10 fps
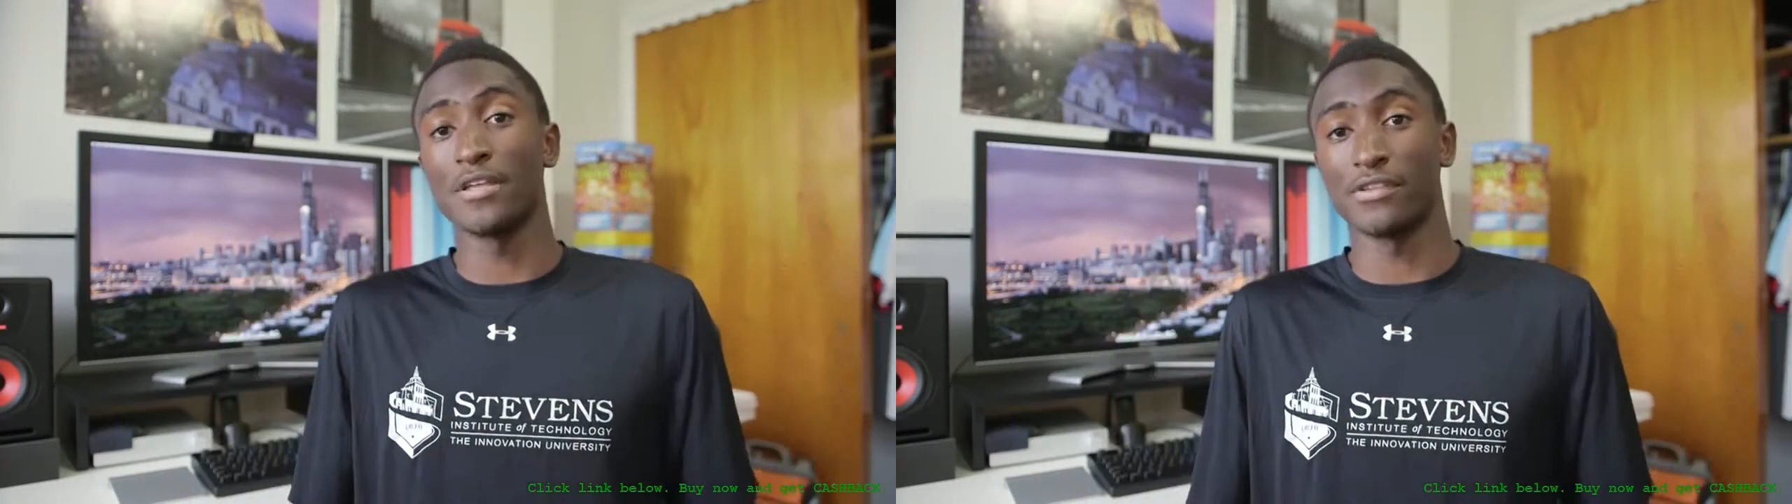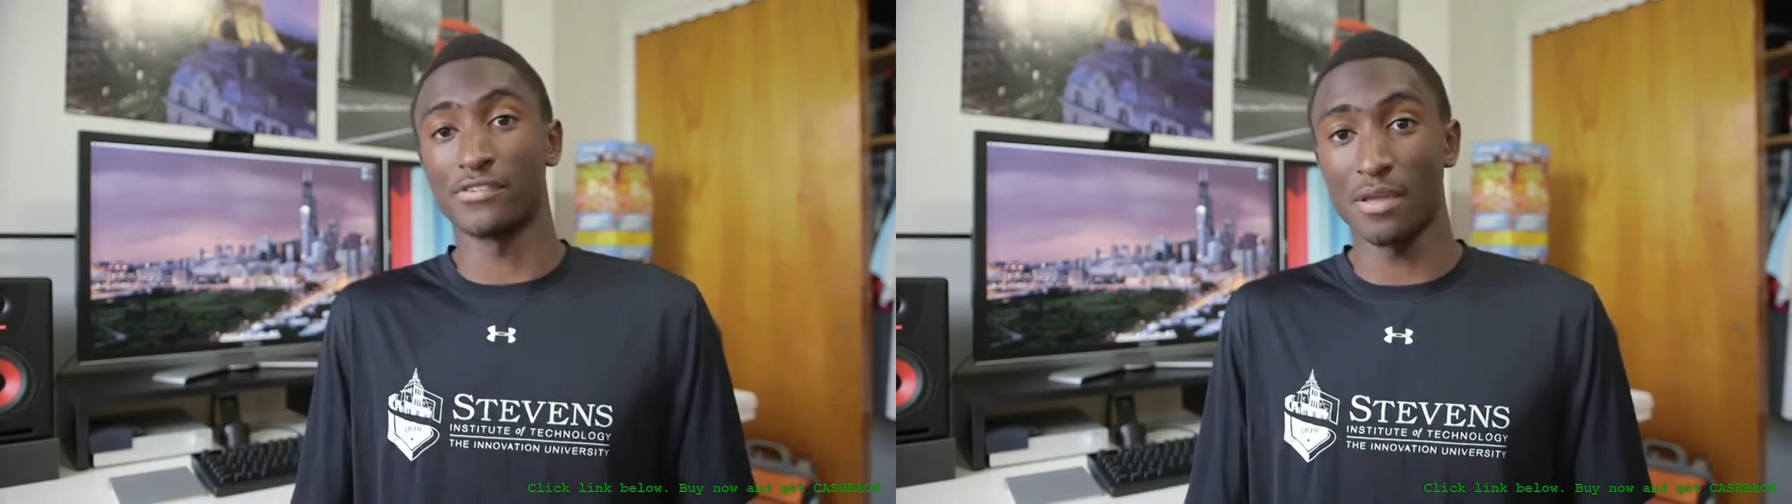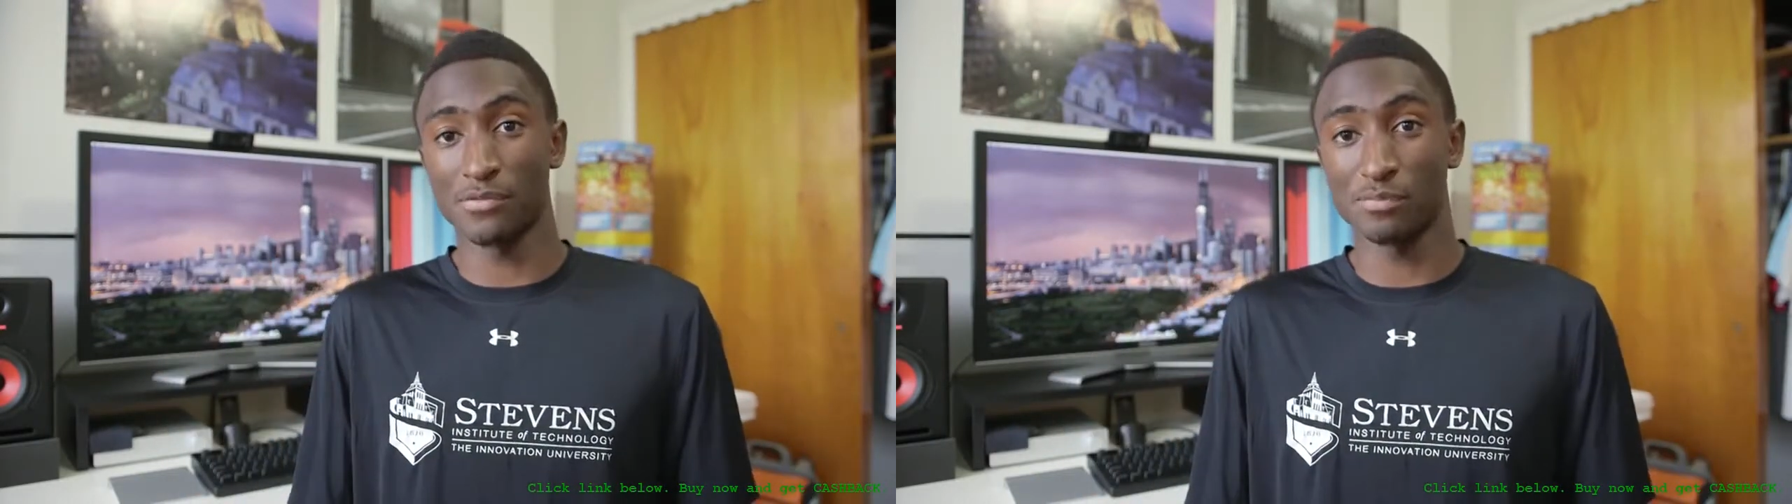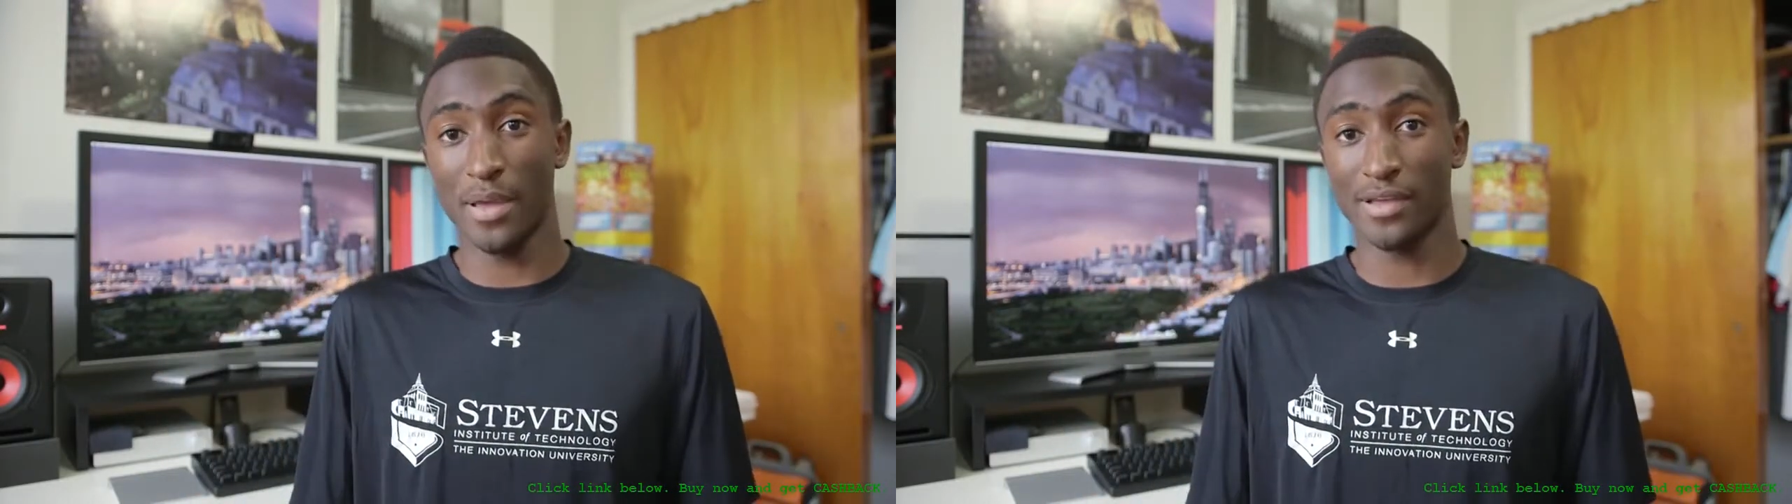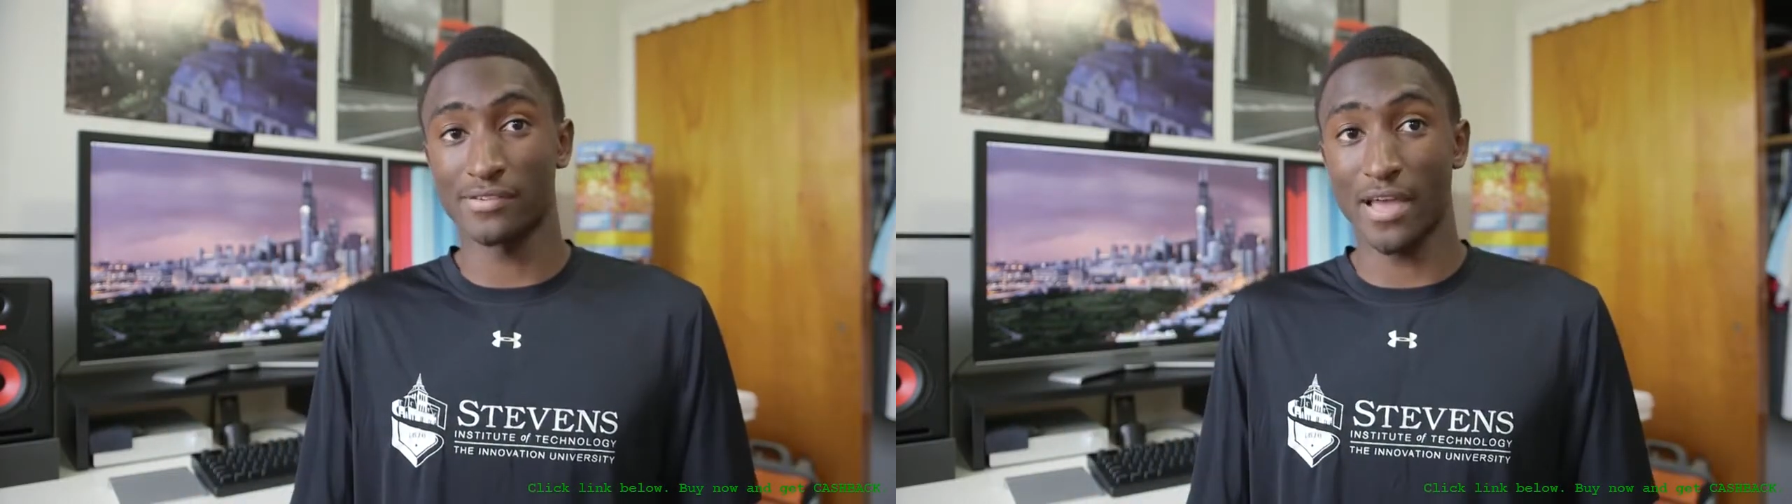the same
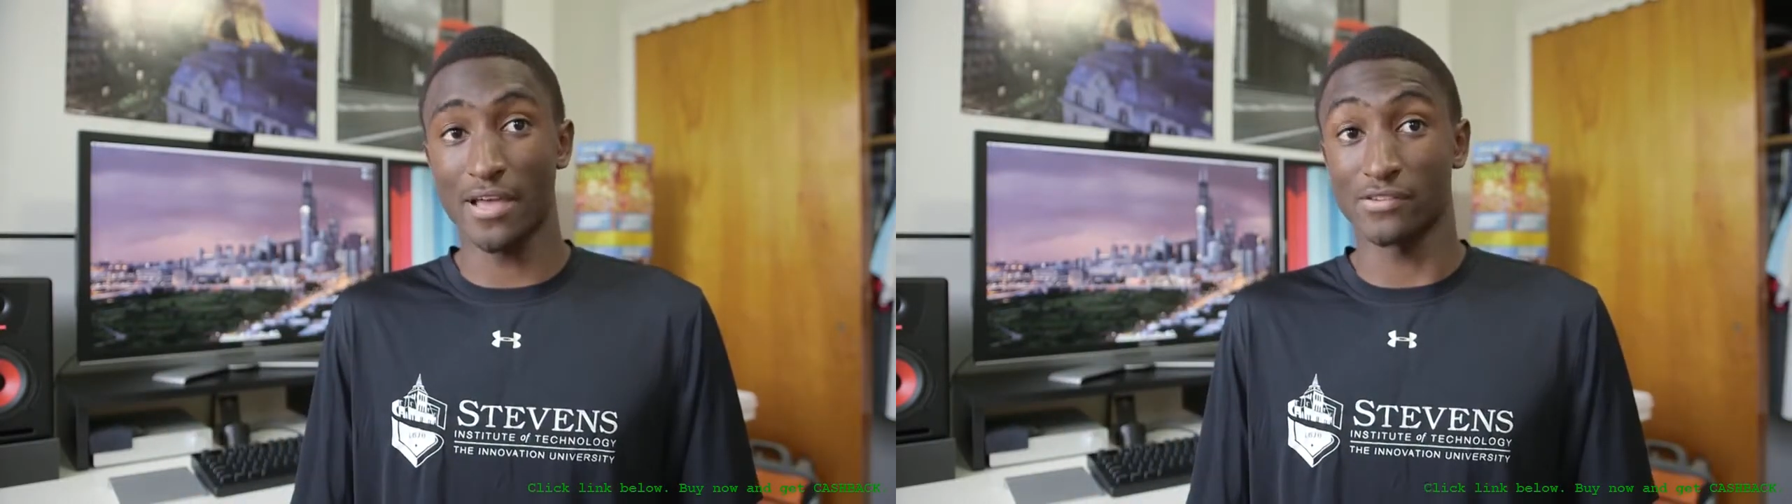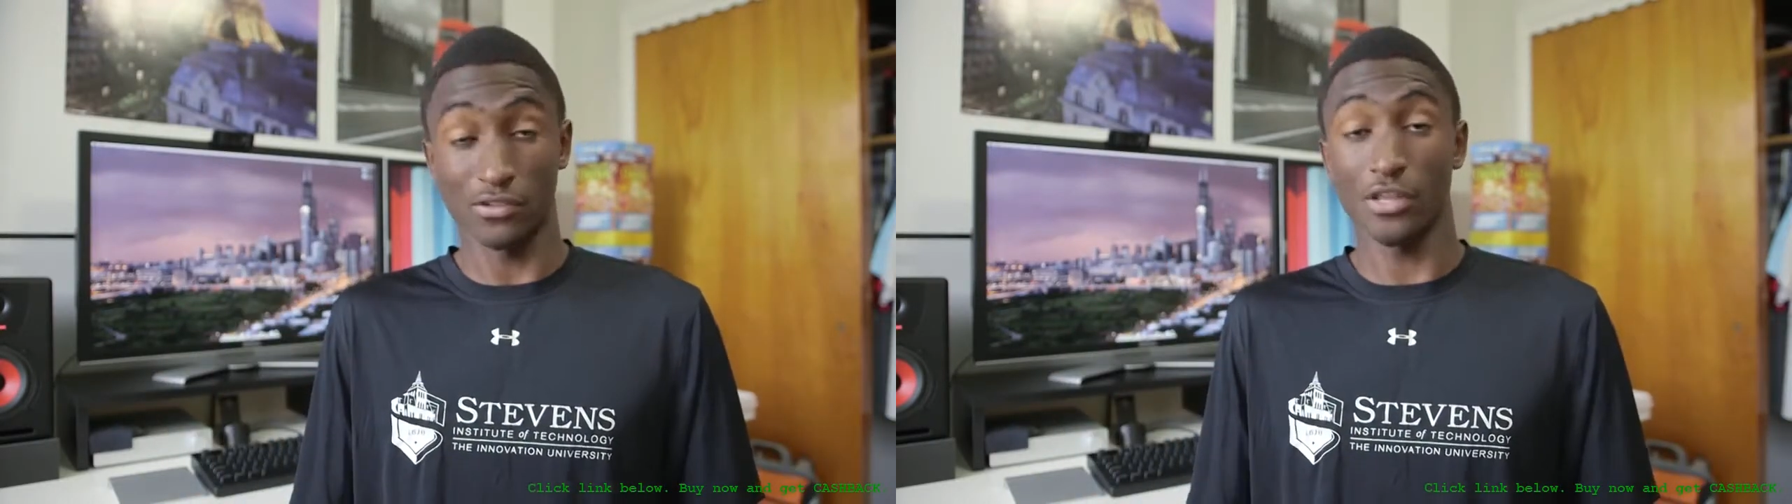specs as,